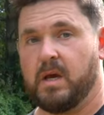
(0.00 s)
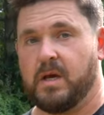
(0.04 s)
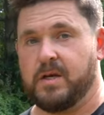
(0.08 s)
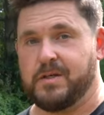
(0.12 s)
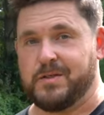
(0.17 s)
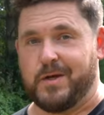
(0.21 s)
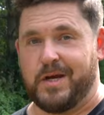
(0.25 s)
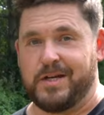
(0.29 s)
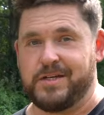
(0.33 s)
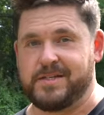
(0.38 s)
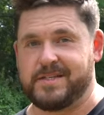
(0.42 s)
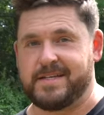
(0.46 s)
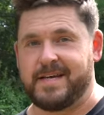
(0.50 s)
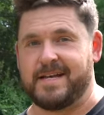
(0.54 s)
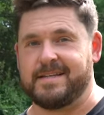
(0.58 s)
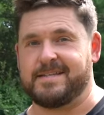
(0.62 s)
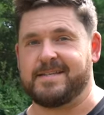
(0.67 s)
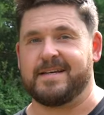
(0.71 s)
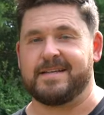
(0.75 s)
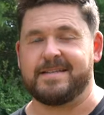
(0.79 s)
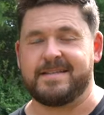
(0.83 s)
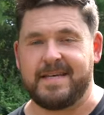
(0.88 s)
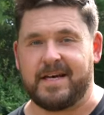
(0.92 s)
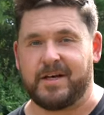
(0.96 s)
So I just got
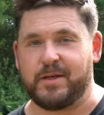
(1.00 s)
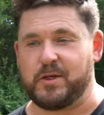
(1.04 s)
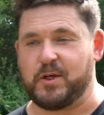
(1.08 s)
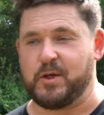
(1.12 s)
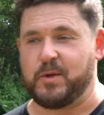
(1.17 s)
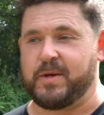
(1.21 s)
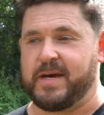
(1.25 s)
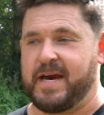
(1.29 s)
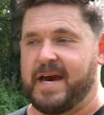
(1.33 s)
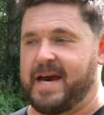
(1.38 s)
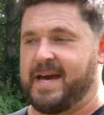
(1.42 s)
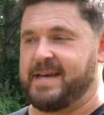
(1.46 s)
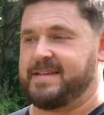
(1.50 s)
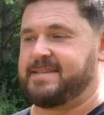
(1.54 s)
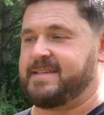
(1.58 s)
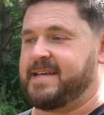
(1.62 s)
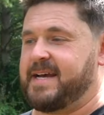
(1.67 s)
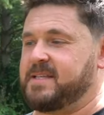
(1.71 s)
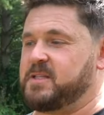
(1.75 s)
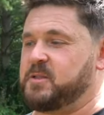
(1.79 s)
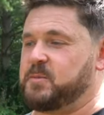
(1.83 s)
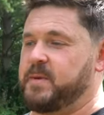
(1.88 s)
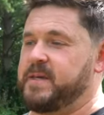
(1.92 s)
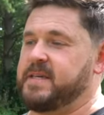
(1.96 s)
done telling you guys
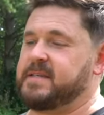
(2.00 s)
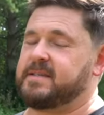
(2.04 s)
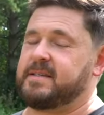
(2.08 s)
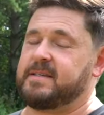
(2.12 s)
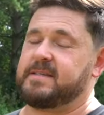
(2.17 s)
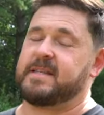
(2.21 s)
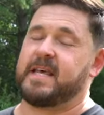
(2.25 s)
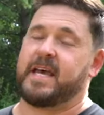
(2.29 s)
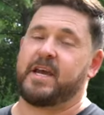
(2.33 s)
that species